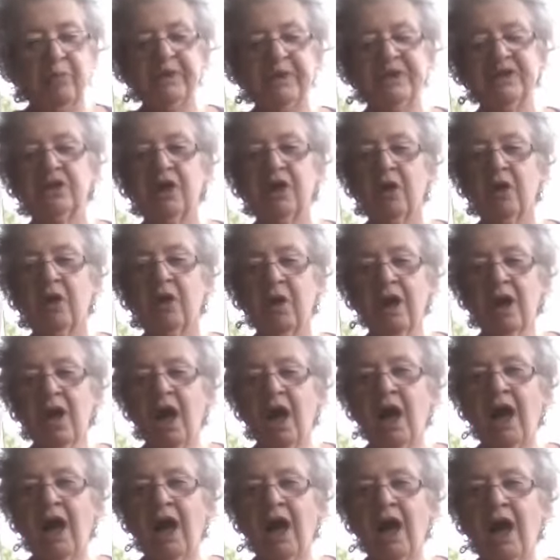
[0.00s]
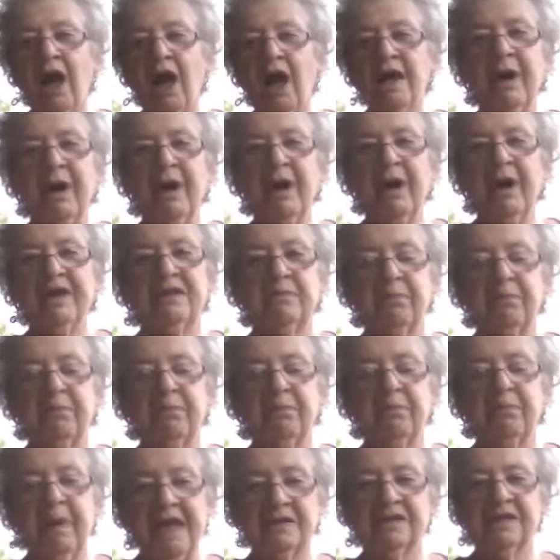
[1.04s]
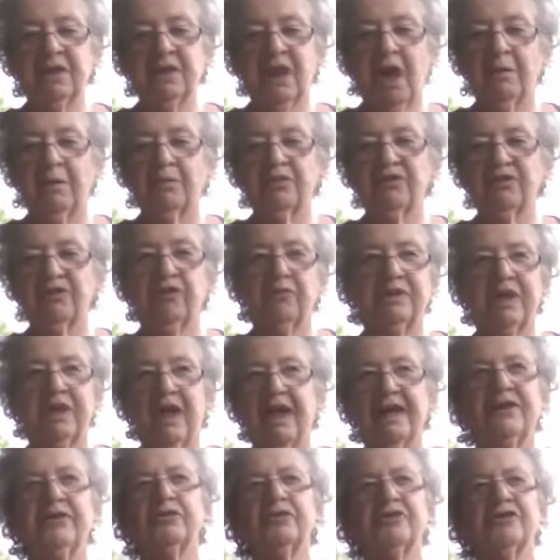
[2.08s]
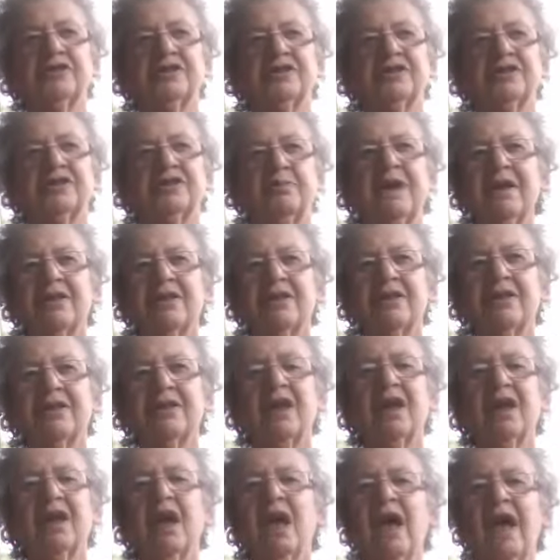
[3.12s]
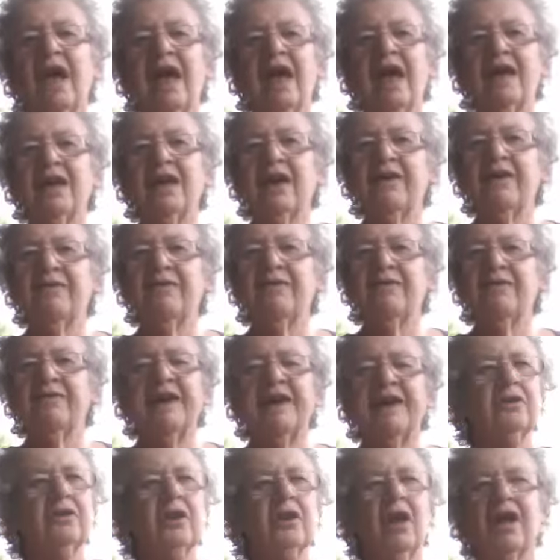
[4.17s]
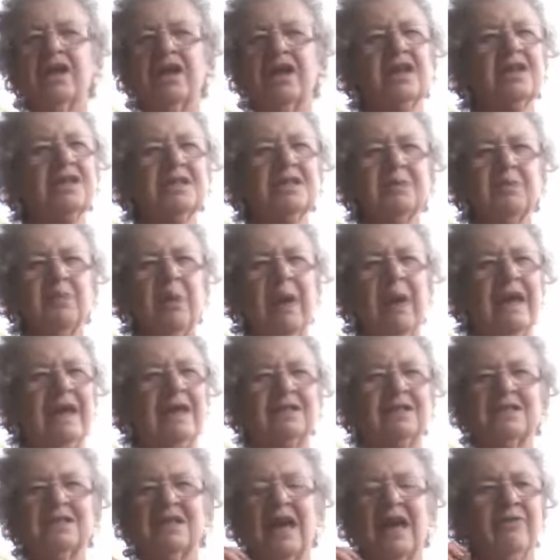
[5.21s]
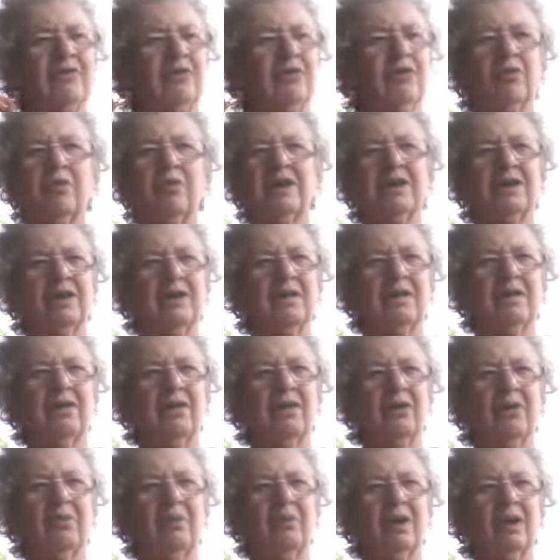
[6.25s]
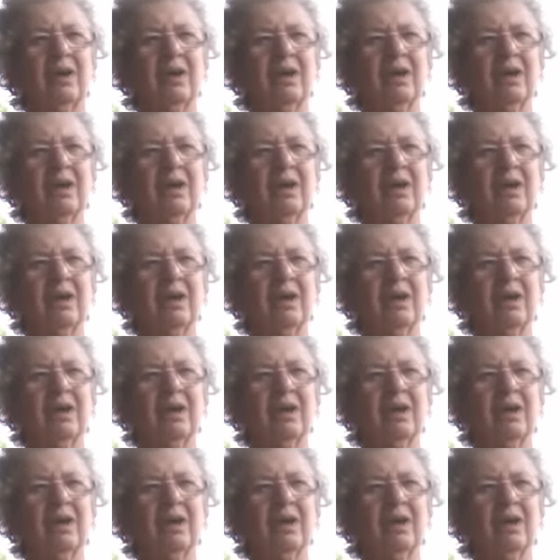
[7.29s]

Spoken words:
But, you know, I buy paint sometimes from Daniel Smith, and I find a lot of his paints have grit in them.